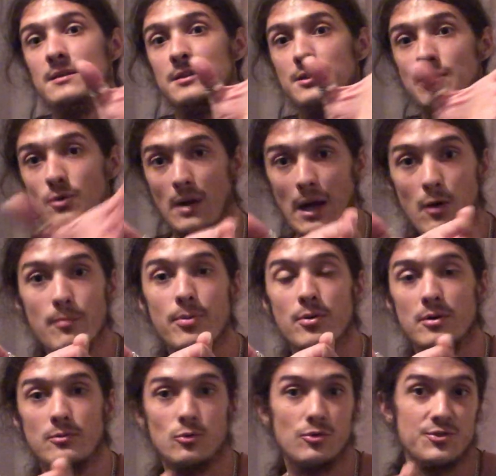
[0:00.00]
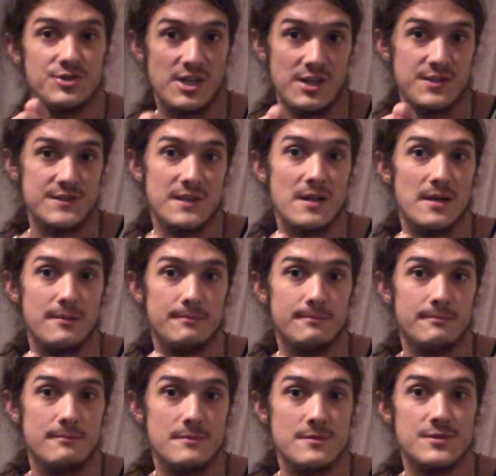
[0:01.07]
your output will change sign.
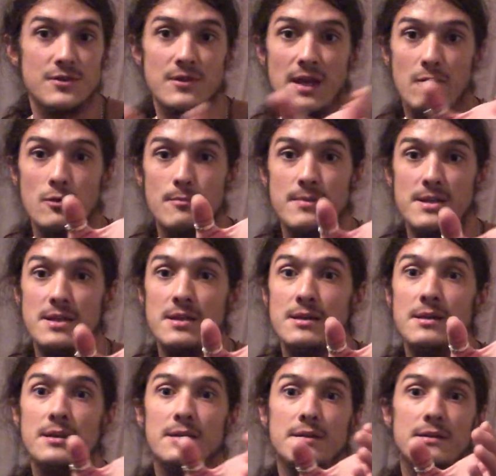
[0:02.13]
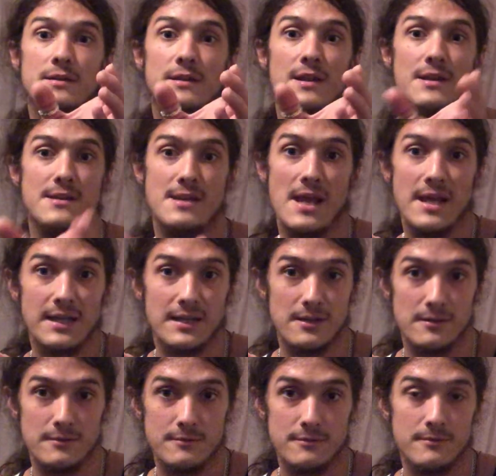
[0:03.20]
So that will be the
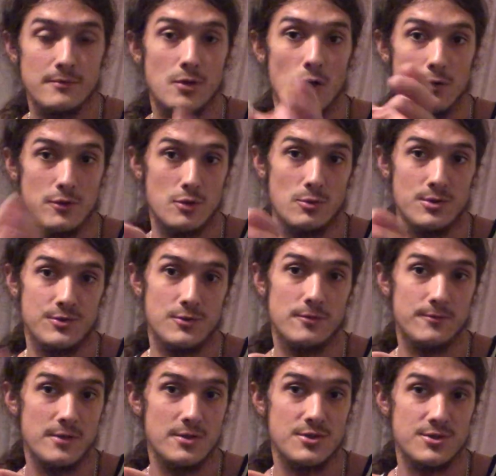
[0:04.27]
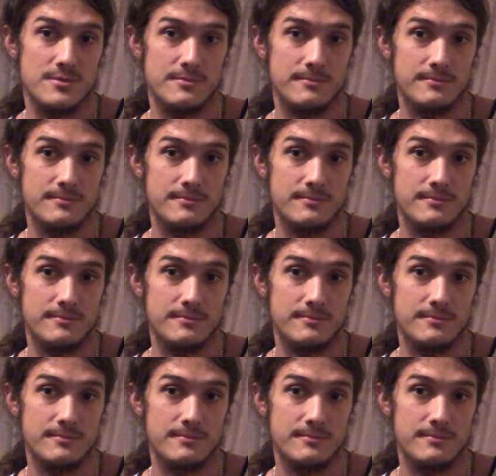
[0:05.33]
negative of your original function.